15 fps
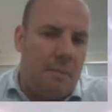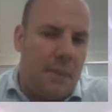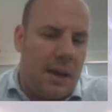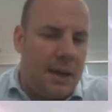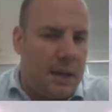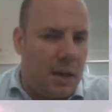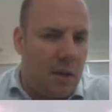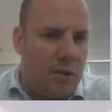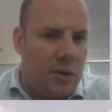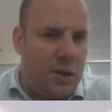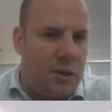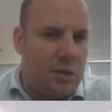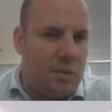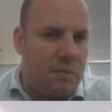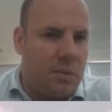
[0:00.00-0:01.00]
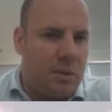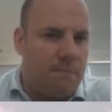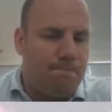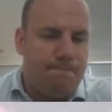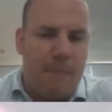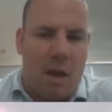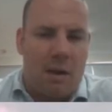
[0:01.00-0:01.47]
ecosystems.
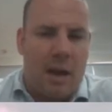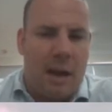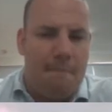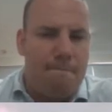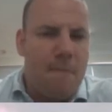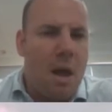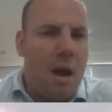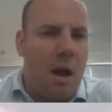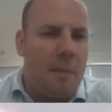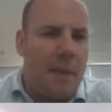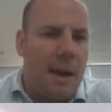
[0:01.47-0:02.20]
Okay, hope that